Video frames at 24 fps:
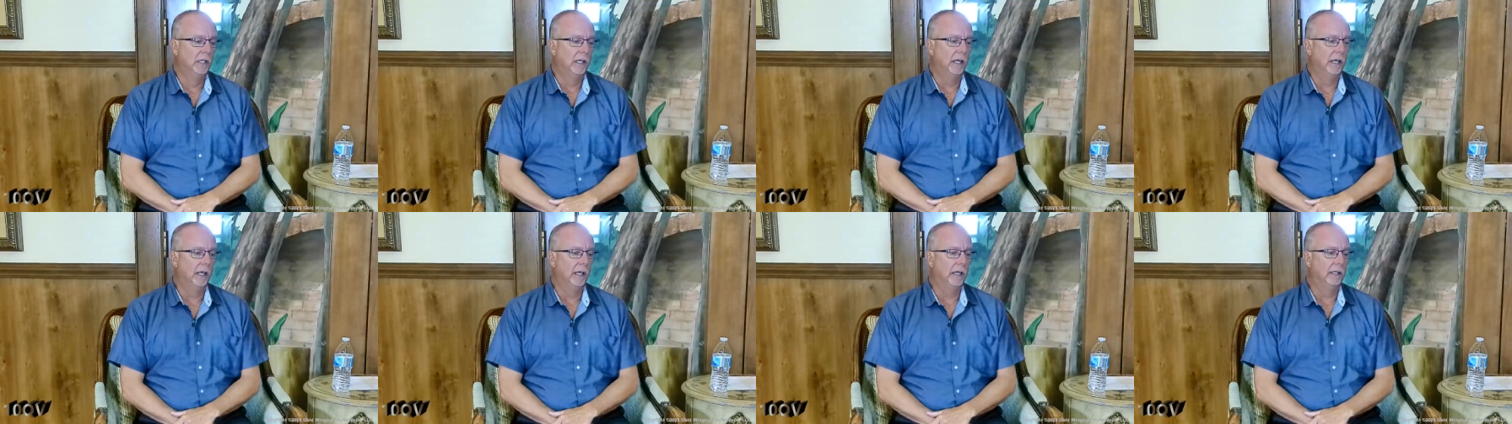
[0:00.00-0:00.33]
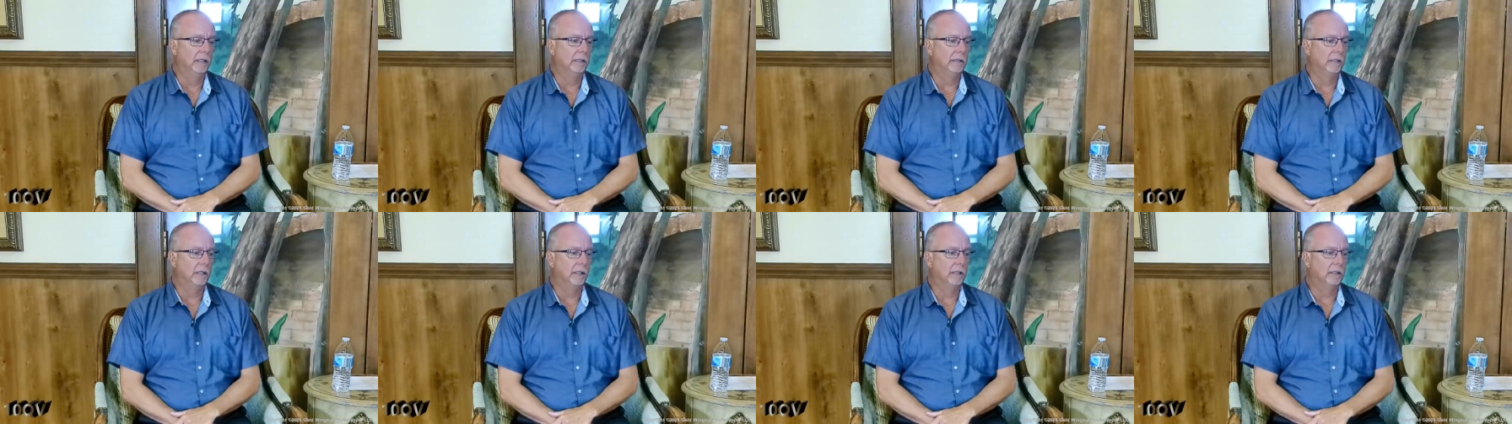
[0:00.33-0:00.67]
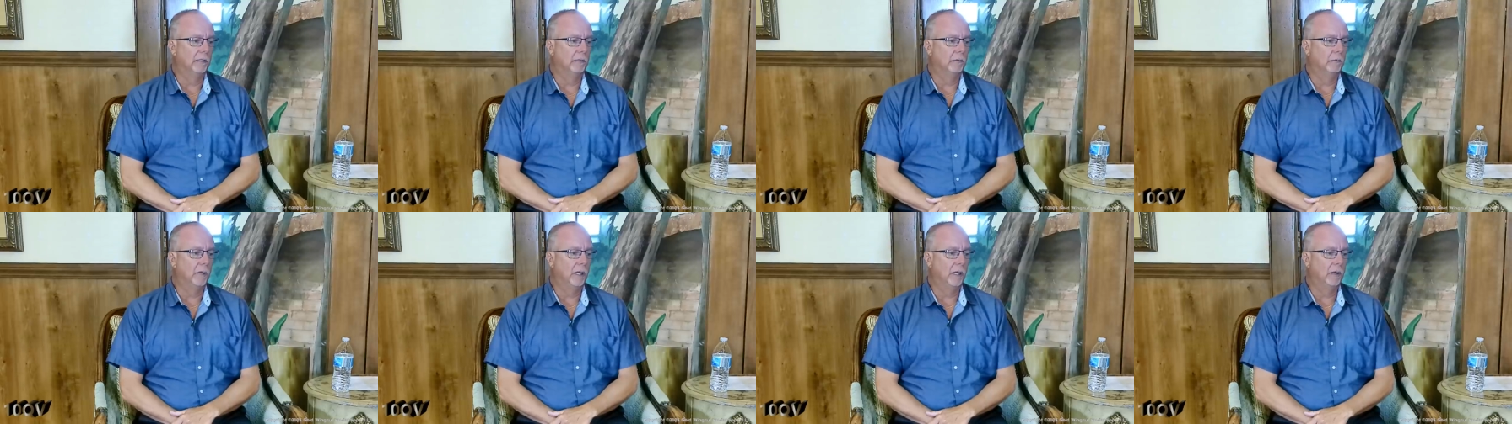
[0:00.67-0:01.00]
And
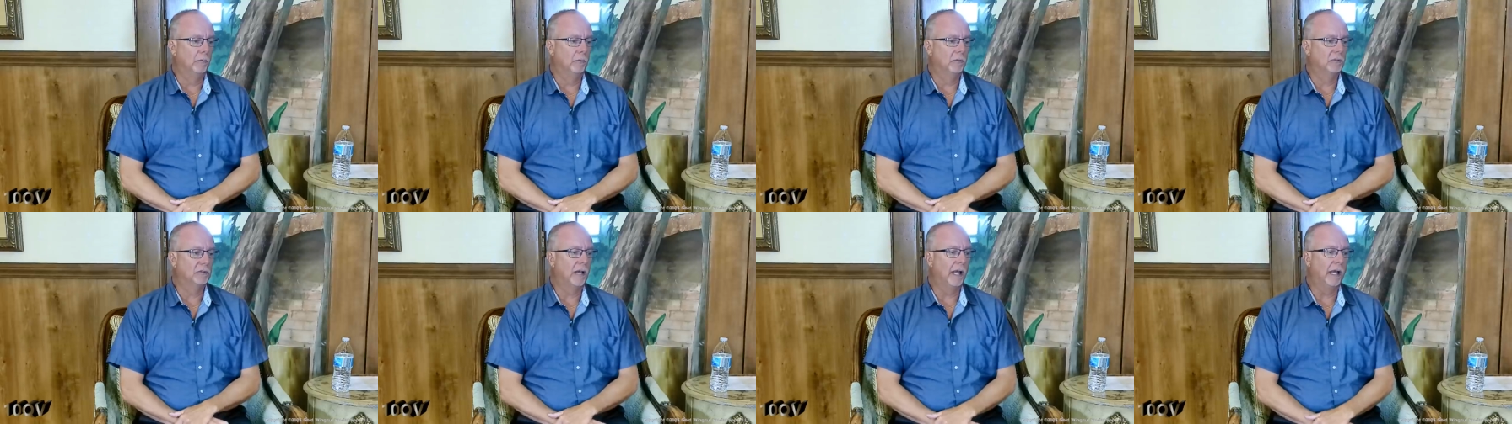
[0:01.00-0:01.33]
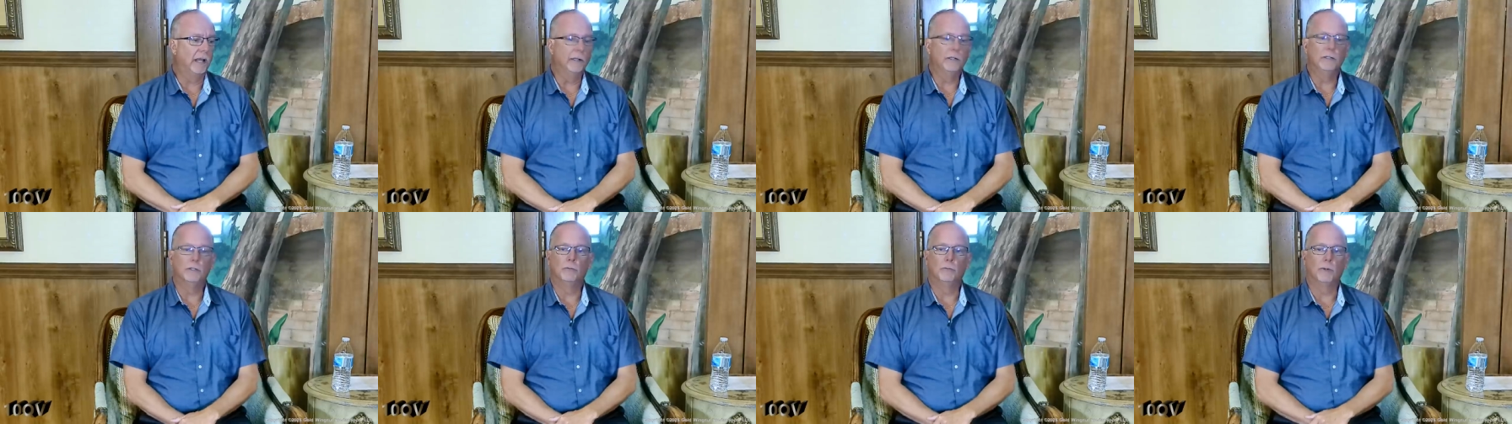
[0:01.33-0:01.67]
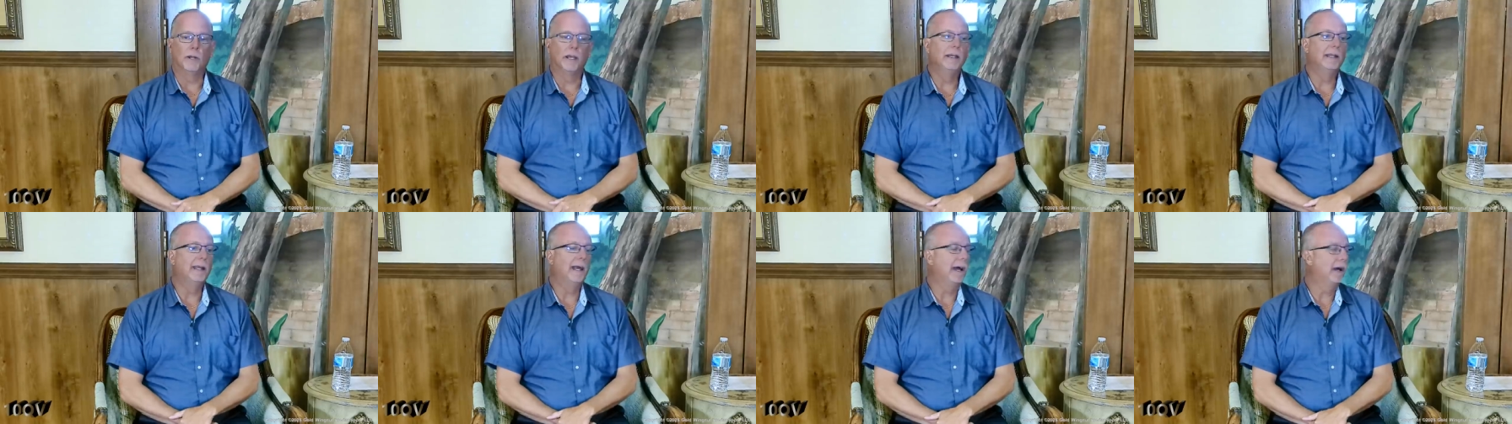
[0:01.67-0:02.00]
I was hired
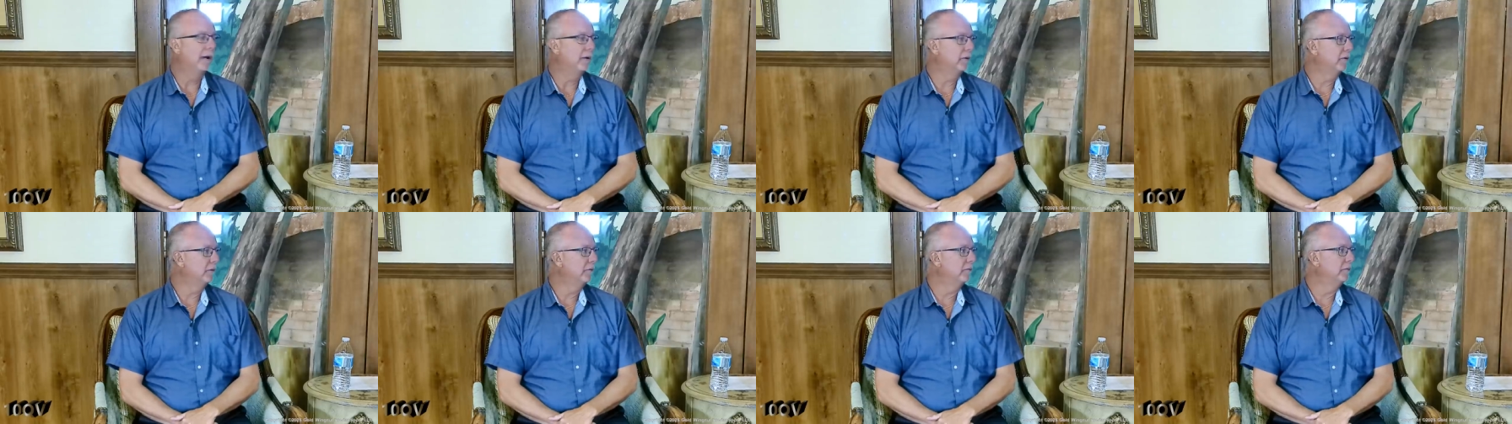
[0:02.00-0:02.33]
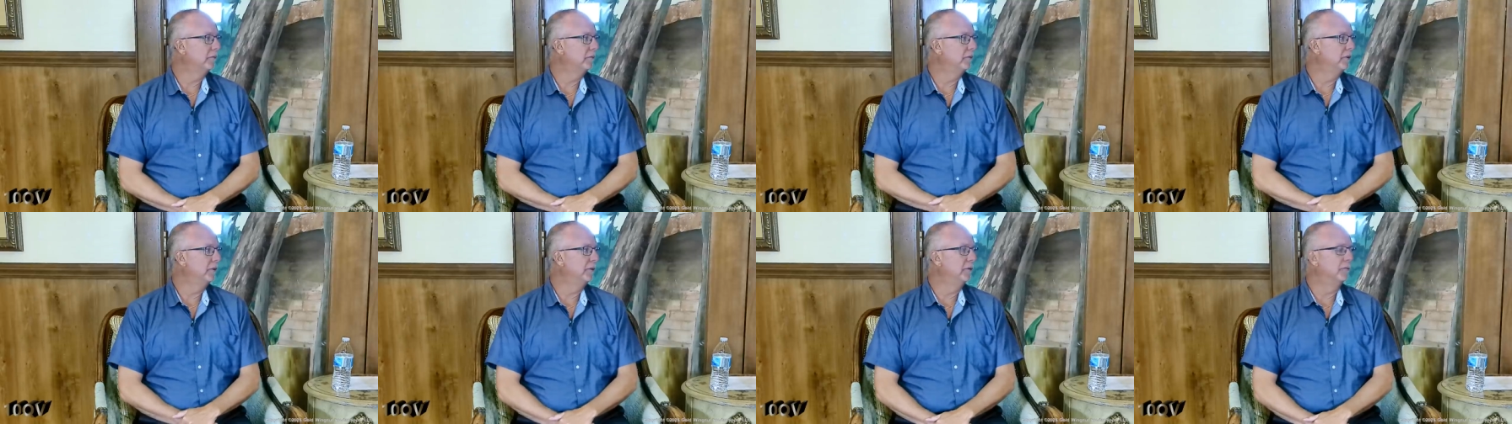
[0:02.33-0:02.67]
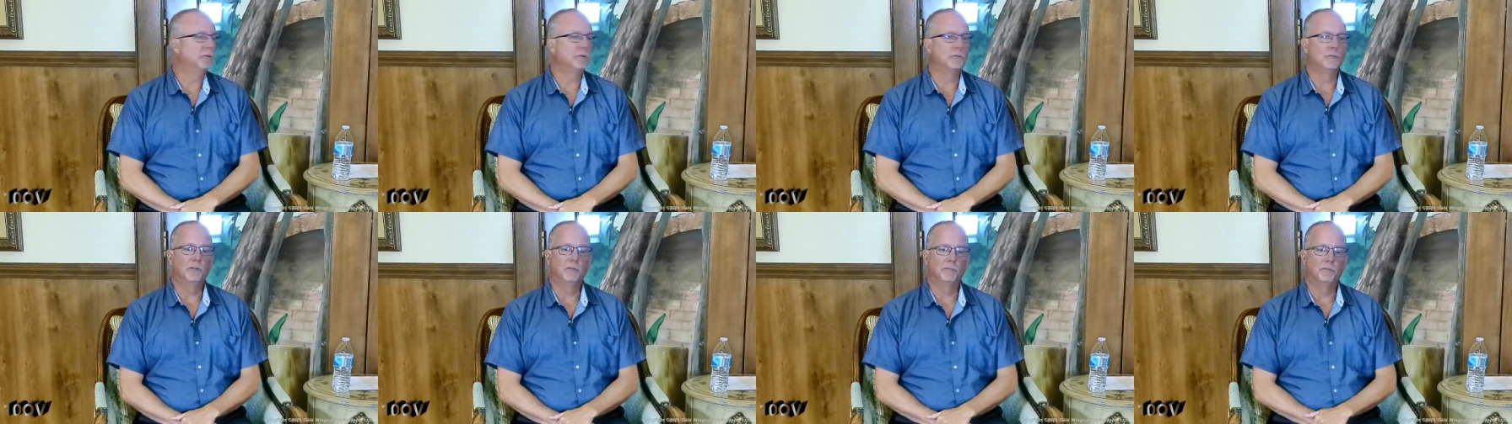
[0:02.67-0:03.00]
right out of the
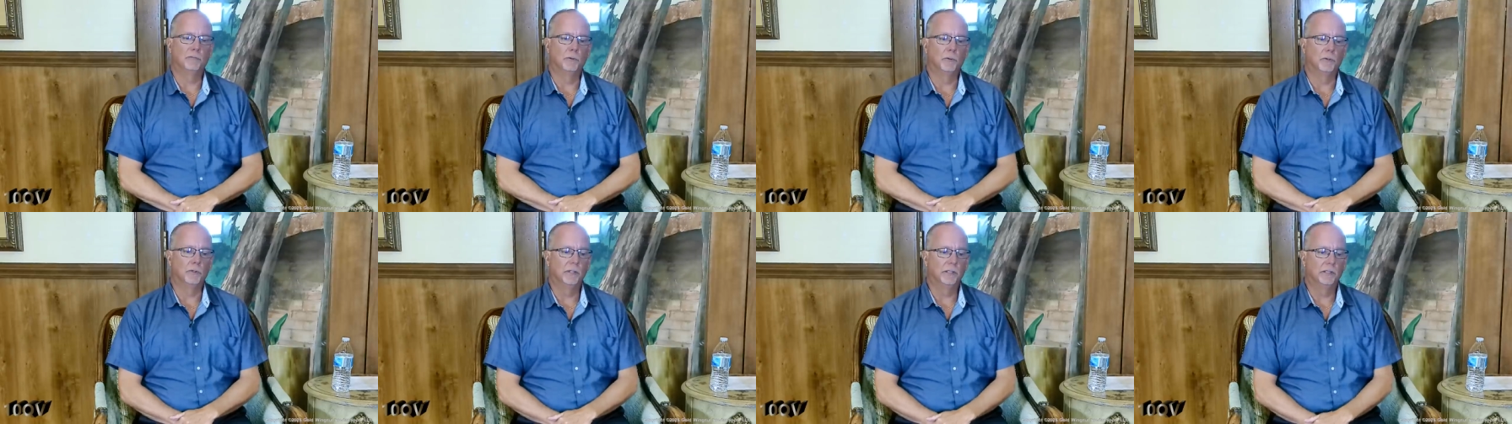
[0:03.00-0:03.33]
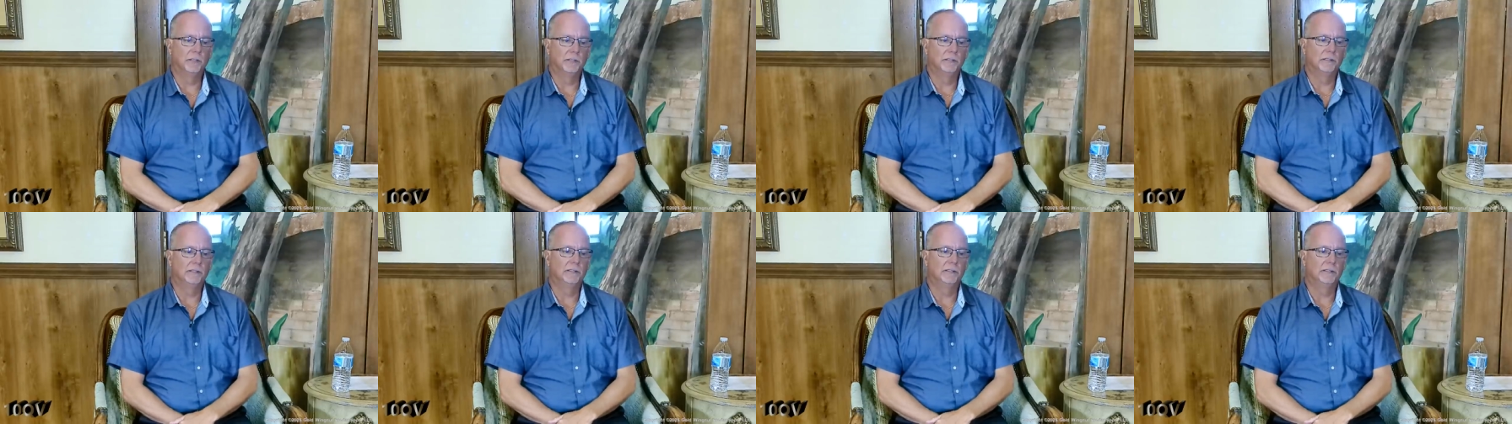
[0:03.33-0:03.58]
University of Florida.